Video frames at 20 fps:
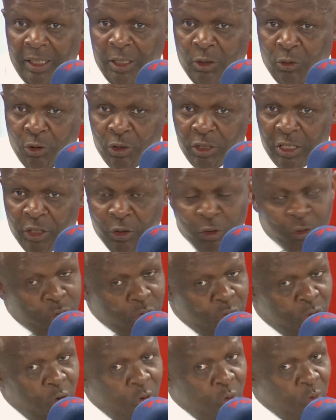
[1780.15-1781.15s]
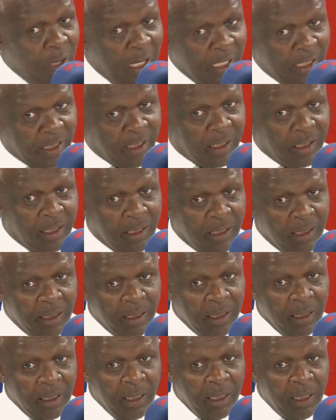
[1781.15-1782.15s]
It continues to go worse.
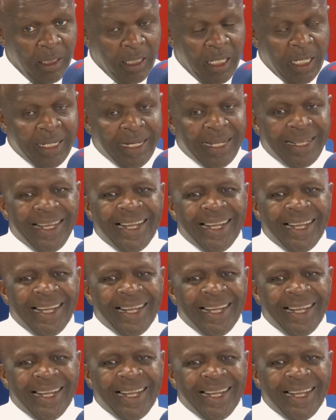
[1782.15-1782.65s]
And